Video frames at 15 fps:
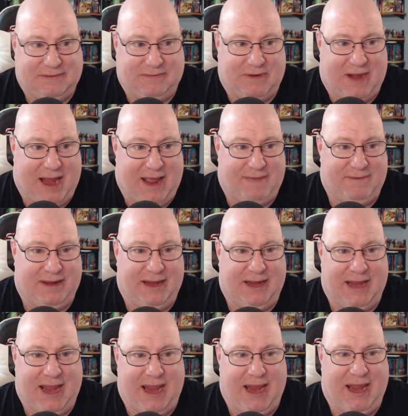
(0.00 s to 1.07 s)
for having
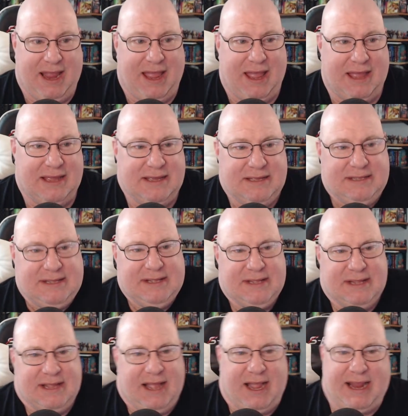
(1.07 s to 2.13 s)
a
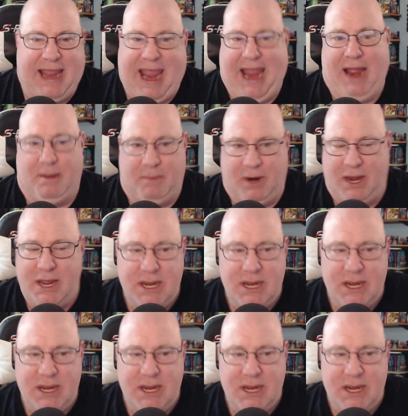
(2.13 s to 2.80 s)
camera,